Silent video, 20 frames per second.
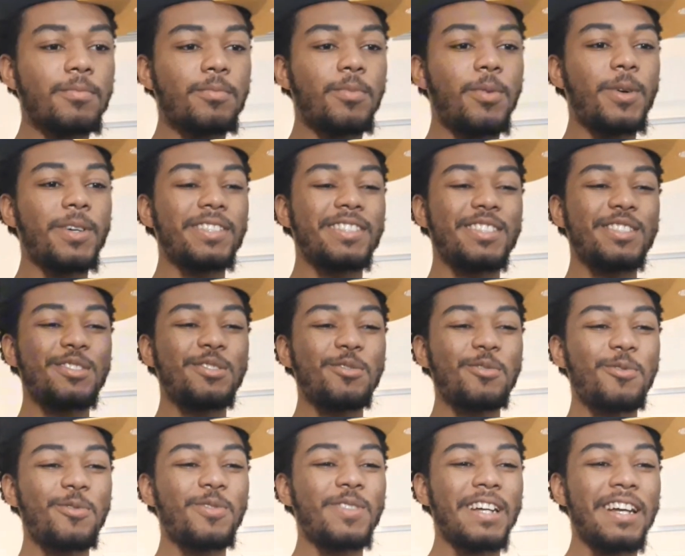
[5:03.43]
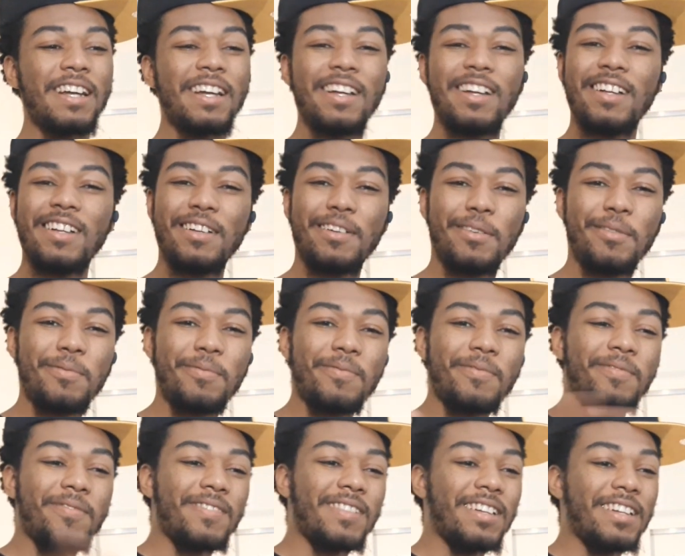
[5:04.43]
What did you...
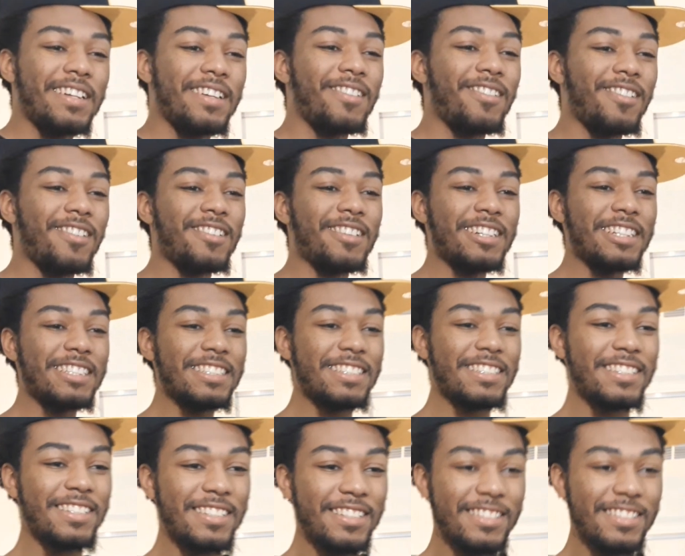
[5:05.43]
What?